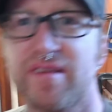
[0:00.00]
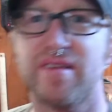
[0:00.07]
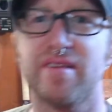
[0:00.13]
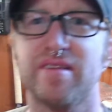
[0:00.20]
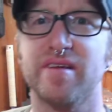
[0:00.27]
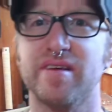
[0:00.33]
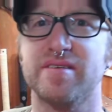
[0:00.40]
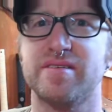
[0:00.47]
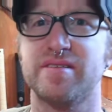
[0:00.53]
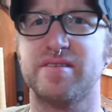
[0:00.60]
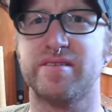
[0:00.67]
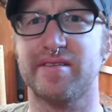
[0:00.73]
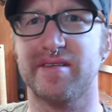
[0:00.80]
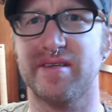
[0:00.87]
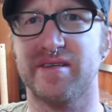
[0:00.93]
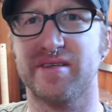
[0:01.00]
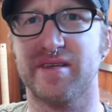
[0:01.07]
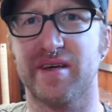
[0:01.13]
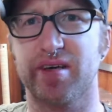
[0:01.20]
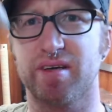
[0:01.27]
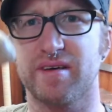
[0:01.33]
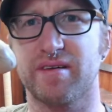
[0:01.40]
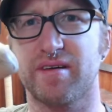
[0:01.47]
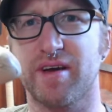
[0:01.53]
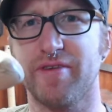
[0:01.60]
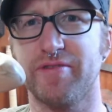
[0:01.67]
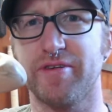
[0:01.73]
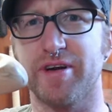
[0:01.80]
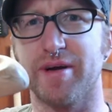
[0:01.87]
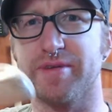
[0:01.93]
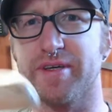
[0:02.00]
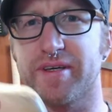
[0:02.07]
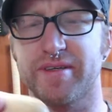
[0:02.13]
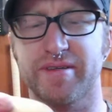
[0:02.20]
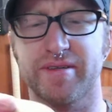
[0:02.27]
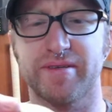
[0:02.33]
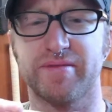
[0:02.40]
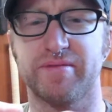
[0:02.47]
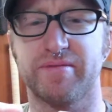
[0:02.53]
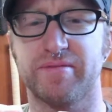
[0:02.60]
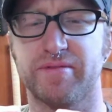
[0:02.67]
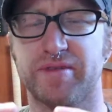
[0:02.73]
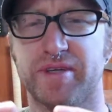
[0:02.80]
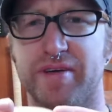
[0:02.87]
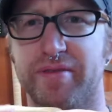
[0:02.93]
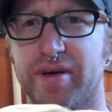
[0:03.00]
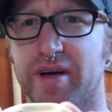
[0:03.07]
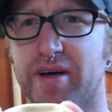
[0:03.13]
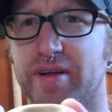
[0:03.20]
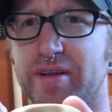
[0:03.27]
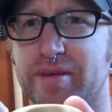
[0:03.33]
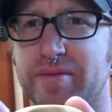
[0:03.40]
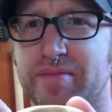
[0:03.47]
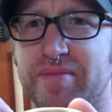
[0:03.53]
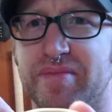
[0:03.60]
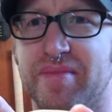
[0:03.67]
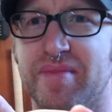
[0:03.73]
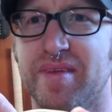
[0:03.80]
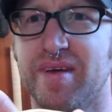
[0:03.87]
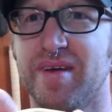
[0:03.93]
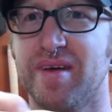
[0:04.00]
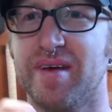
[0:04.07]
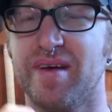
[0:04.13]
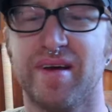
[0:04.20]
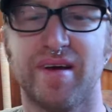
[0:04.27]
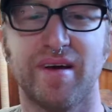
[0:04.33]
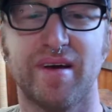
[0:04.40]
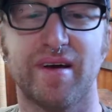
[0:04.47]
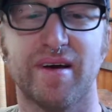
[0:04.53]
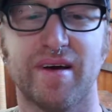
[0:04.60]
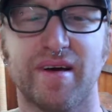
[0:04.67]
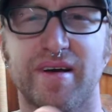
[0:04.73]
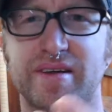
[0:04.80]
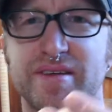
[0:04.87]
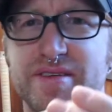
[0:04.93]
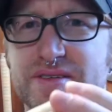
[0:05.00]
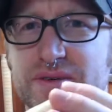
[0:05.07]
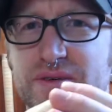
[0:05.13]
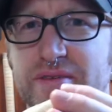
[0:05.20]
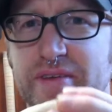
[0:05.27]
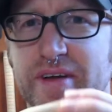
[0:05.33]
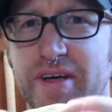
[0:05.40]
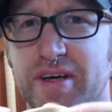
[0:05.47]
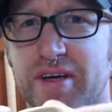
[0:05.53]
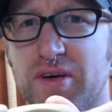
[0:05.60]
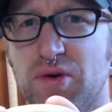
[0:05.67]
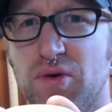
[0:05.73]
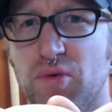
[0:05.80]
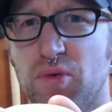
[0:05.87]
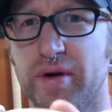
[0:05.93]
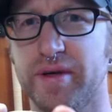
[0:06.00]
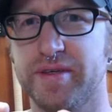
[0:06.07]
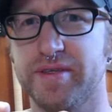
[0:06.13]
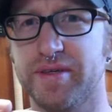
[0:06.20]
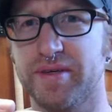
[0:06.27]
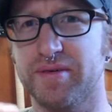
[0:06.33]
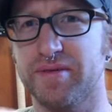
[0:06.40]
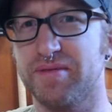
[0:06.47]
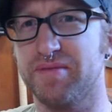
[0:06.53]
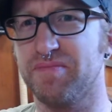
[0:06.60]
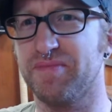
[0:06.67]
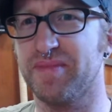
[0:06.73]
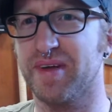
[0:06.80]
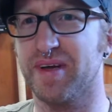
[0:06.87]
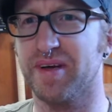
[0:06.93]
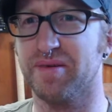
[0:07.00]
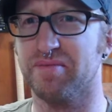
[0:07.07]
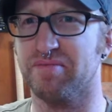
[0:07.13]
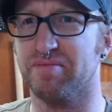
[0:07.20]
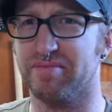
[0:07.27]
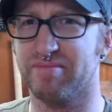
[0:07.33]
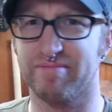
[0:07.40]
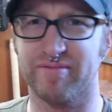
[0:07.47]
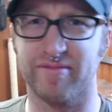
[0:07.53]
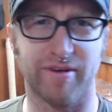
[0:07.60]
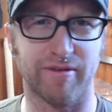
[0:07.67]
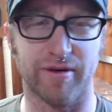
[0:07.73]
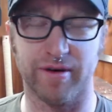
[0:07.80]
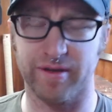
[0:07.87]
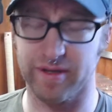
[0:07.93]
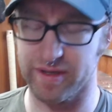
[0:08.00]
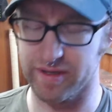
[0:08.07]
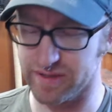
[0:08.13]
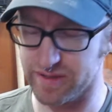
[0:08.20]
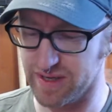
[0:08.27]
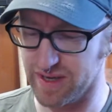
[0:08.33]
this is a comfort object, I've been calling them. It's sort of like a worry stone. Ever heard of these?